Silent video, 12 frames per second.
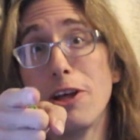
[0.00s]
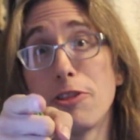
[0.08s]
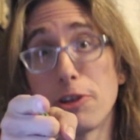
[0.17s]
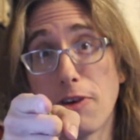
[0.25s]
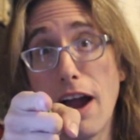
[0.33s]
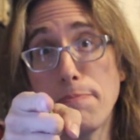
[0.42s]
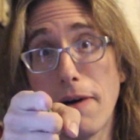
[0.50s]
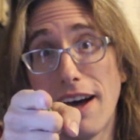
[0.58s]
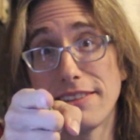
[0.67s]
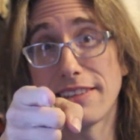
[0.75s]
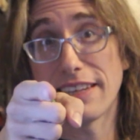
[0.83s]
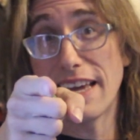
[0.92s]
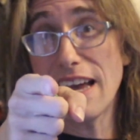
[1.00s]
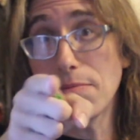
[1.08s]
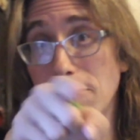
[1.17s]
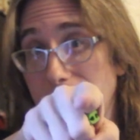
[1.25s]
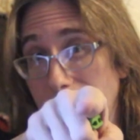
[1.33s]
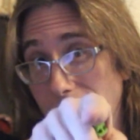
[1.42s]
The tripod that the
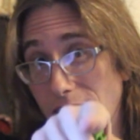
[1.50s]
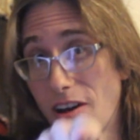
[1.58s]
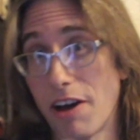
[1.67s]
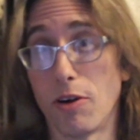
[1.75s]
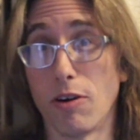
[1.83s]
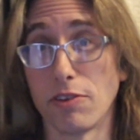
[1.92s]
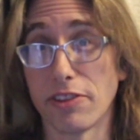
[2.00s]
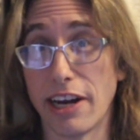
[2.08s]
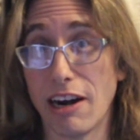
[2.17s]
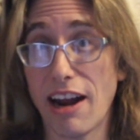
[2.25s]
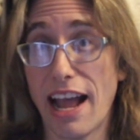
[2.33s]
camera's sitting on over there